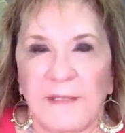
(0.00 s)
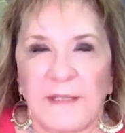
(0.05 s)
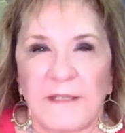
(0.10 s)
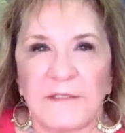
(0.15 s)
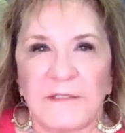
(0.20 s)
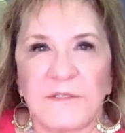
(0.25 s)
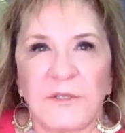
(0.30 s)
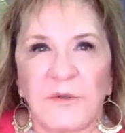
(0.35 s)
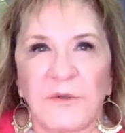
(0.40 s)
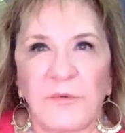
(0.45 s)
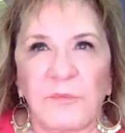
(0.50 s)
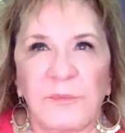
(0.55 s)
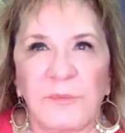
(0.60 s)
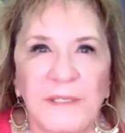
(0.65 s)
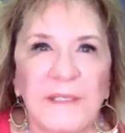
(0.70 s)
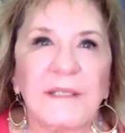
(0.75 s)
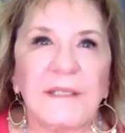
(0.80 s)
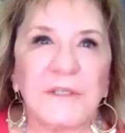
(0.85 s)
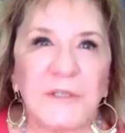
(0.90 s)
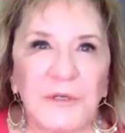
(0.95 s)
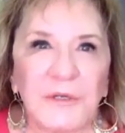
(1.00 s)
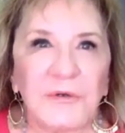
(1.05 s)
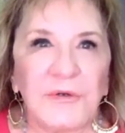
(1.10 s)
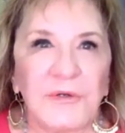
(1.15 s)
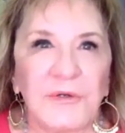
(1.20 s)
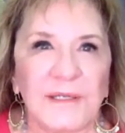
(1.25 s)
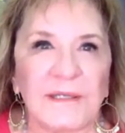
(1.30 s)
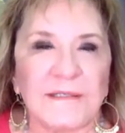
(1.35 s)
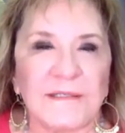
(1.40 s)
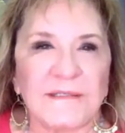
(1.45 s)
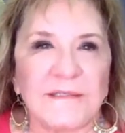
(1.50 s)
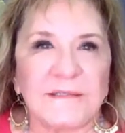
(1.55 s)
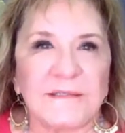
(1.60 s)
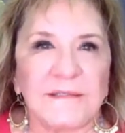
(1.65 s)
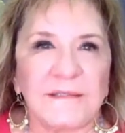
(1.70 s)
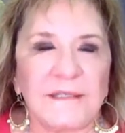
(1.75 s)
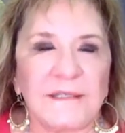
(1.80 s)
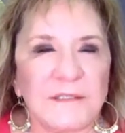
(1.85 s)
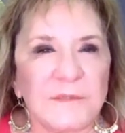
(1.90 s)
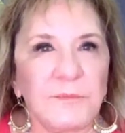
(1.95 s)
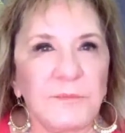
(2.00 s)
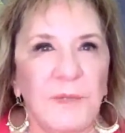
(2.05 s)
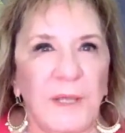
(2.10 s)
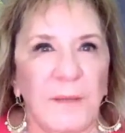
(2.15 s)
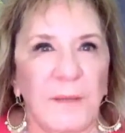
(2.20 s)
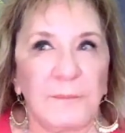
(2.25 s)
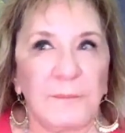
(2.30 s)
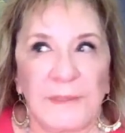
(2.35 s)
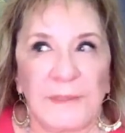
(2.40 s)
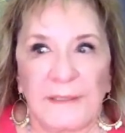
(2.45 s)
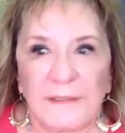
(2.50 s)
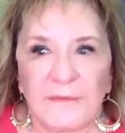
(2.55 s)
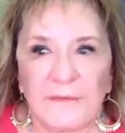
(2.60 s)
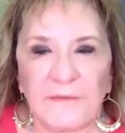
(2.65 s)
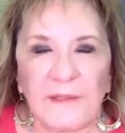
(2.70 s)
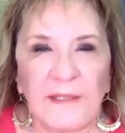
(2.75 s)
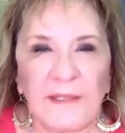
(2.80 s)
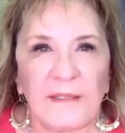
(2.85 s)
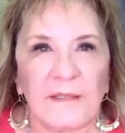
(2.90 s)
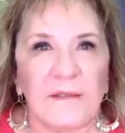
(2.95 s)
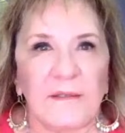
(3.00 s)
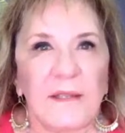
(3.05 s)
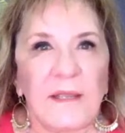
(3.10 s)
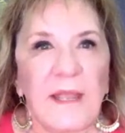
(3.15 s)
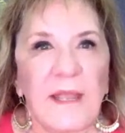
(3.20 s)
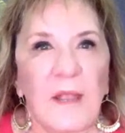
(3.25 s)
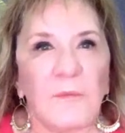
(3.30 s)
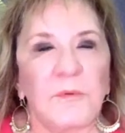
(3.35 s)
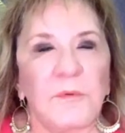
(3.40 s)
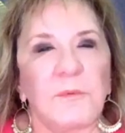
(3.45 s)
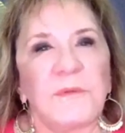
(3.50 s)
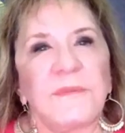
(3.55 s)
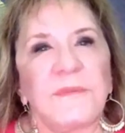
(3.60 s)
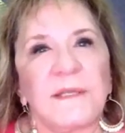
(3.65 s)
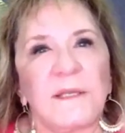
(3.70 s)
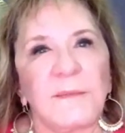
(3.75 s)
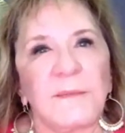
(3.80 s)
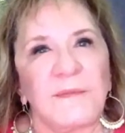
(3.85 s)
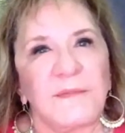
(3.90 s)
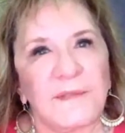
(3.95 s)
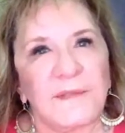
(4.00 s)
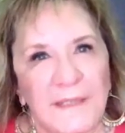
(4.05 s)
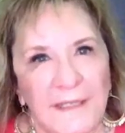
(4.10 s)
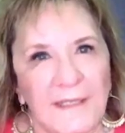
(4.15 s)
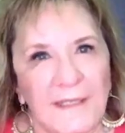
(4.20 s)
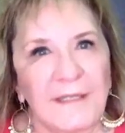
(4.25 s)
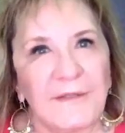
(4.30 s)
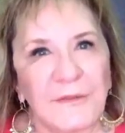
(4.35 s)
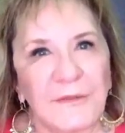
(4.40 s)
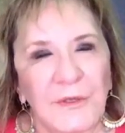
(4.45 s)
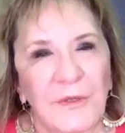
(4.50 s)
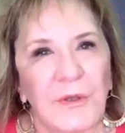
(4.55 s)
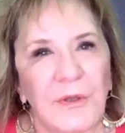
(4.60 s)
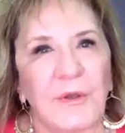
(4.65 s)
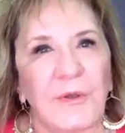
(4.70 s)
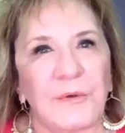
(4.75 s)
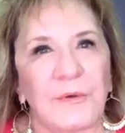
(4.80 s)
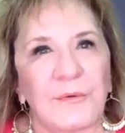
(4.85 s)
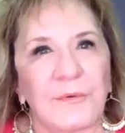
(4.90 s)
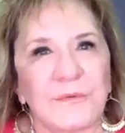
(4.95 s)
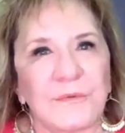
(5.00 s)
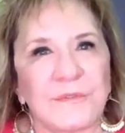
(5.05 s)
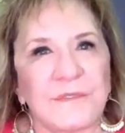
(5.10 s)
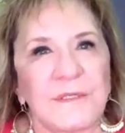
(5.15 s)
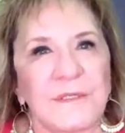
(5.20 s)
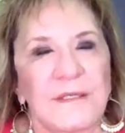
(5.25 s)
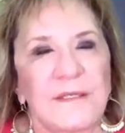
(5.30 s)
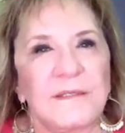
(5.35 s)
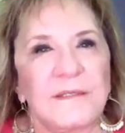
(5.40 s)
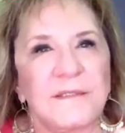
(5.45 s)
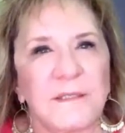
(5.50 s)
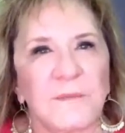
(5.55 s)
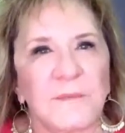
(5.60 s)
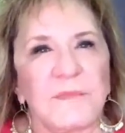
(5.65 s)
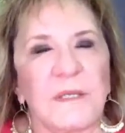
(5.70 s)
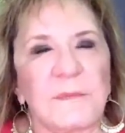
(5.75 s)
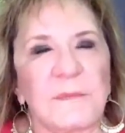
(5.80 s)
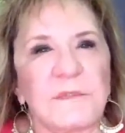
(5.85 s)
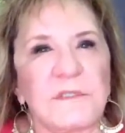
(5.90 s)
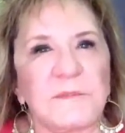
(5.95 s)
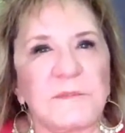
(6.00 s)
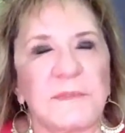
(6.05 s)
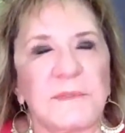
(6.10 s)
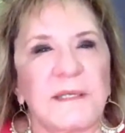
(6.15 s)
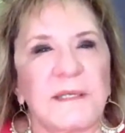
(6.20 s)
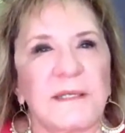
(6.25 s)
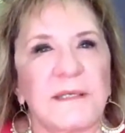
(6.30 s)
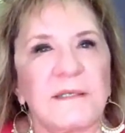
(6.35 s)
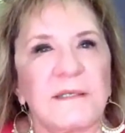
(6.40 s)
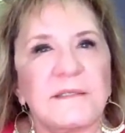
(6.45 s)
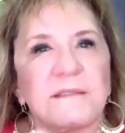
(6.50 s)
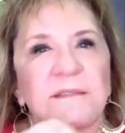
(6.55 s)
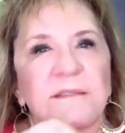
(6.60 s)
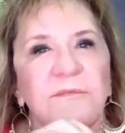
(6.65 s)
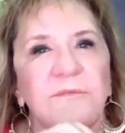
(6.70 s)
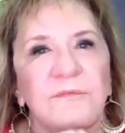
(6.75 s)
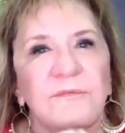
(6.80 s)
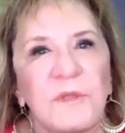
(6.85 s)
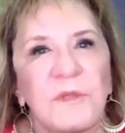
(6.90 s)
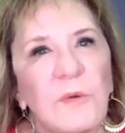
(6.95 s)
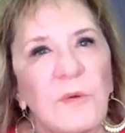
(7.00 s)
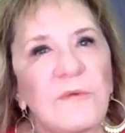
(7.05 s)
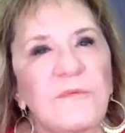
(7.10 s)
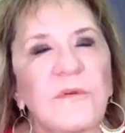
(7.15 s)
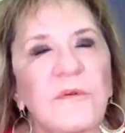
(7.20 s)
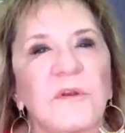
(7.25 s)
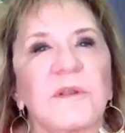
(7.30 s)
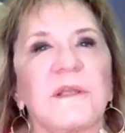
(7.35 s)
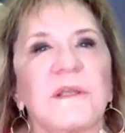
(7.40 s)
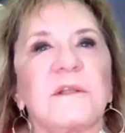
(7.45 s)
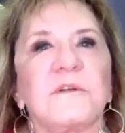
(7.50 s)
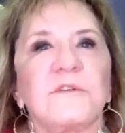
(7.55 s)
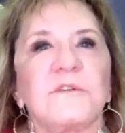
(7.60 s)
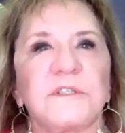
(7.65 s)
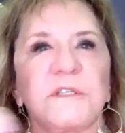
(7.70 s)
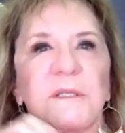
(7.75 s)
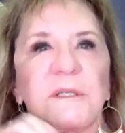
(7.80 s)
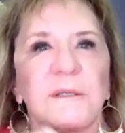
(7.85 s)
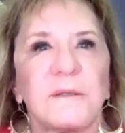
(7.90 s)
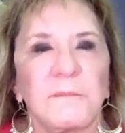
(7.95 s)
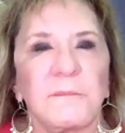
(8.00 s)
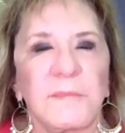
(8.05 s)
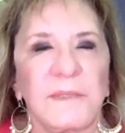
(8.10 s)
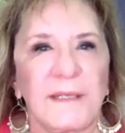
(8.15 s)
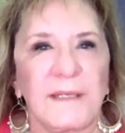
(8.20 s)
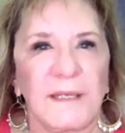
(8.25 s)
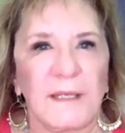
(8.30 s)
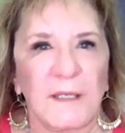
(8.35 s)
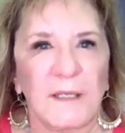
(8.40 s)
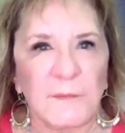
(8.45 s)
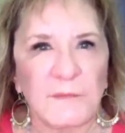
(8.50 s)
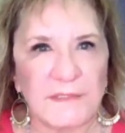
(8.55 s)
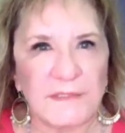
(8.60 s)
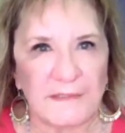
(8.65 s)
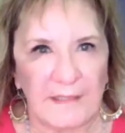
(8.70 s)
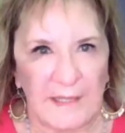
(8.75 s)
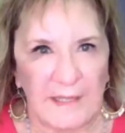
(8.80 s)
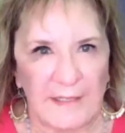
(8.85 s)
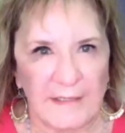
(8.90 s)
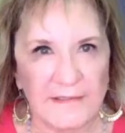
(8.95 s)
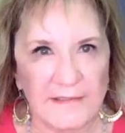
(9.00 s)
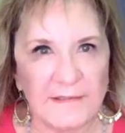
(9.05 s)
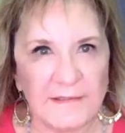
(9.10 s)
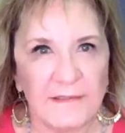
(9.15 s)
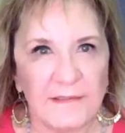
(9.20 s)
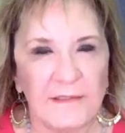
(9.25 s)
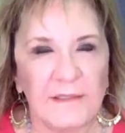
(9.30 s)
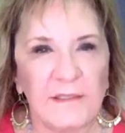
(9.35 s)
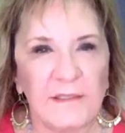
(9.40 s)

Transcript: And so being curious is a big thing. And when we think about the kink in the hose, sometimes it's because the flow of our energy becomes less.